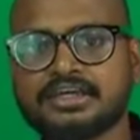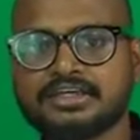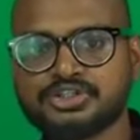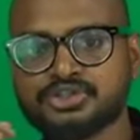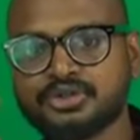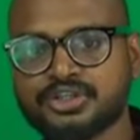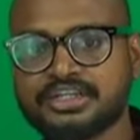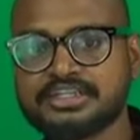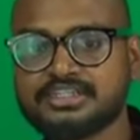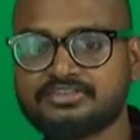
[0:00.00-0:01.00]
you should know the
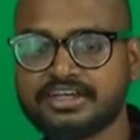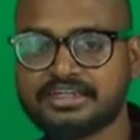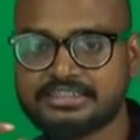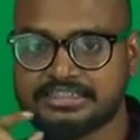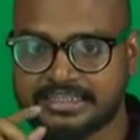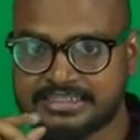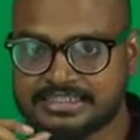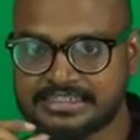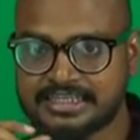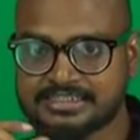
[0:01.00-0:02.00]
reason why it its size
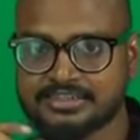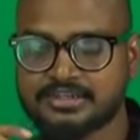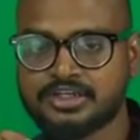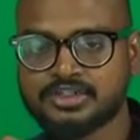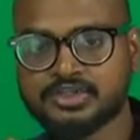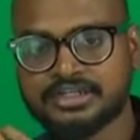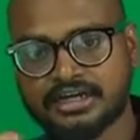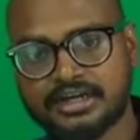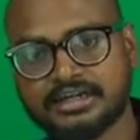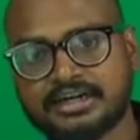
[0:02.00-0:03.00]
is less so it
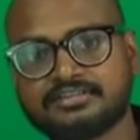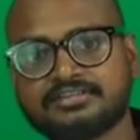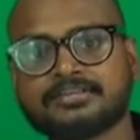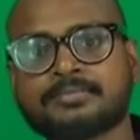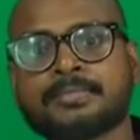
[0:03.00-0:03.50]
can't have uh,